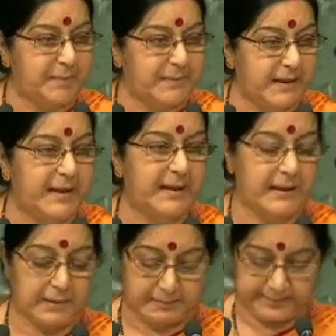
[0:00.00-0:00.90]
of the
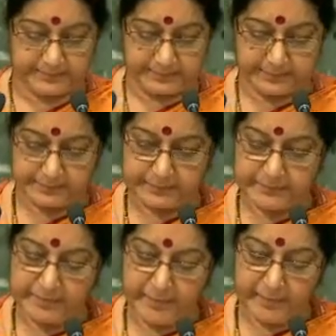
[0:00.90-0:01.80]
Agenda 2030.